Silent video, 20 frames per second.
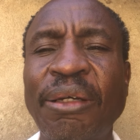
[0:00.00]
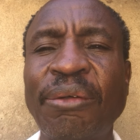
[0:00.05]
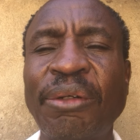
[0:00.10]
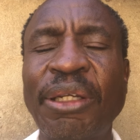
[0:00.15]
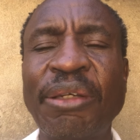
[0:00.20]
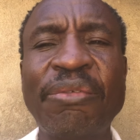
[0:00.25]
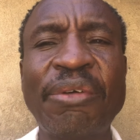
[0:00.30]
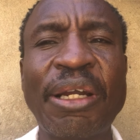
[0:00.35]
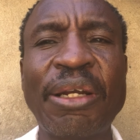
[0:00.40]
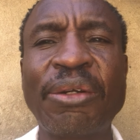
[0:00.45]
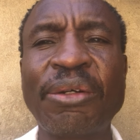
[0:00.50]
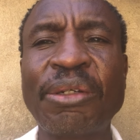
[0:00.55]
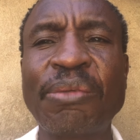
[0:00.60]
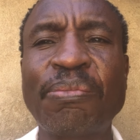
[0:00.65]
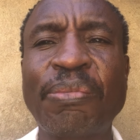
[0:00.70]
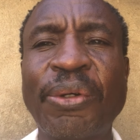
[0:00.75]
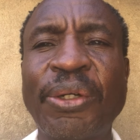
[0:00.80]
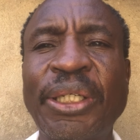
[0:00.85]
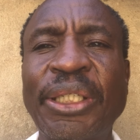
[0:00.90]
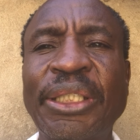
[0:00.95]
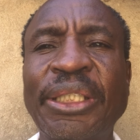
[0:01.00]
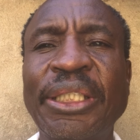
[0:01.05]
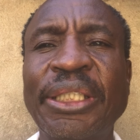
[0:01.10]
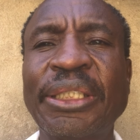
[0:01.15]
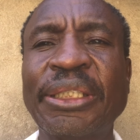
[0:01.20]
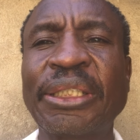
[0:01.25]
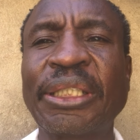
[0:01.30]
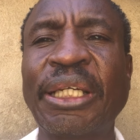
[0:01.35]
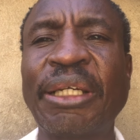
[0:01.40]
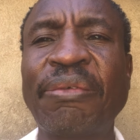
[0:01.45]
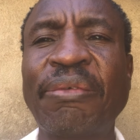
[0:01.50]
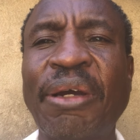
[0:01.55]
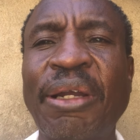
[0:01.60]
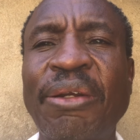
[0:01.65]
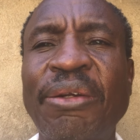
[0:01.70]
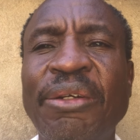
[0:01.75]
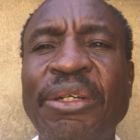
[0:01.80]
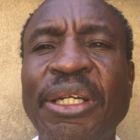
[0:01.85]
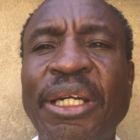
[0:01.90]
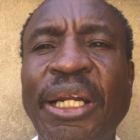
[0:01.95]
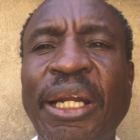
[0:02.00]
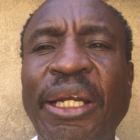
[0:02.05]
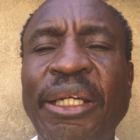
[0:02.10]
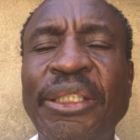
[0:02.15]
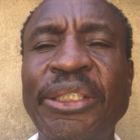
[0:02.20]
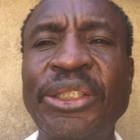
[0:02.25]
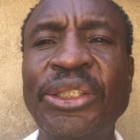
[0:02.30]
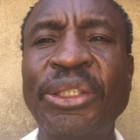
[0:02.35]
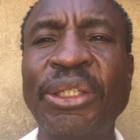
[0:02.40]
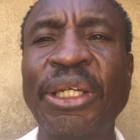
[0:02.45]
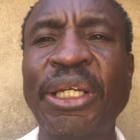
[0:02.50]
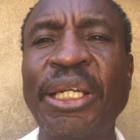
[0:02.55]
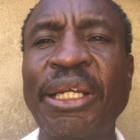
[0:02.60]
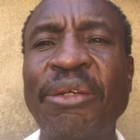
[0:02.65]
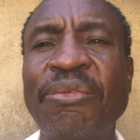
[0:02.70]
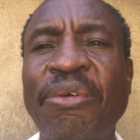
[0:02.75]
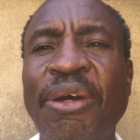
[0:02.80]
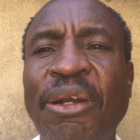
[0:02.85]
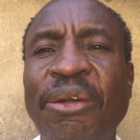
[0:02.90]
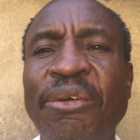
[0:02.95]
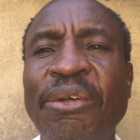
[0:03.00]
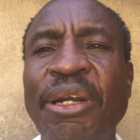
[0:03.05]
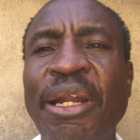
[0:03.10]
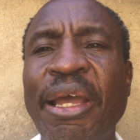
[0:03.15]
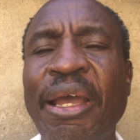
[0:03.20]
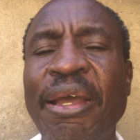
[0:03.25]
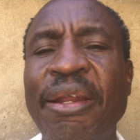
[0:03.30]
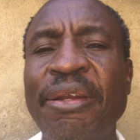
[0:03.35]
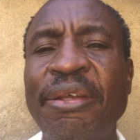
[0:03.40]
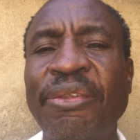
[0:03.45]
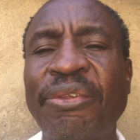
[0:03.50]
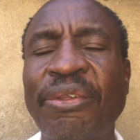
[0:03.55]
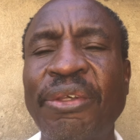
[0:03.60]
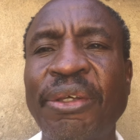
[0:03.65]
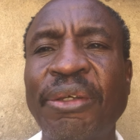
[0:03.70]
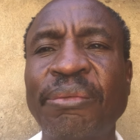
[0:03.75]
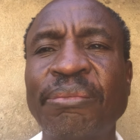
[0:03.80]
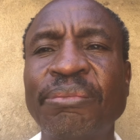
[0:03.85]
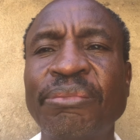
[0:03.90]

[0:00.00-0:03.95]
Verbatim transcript: leave alone politics, leave alone religion, leave alone anything.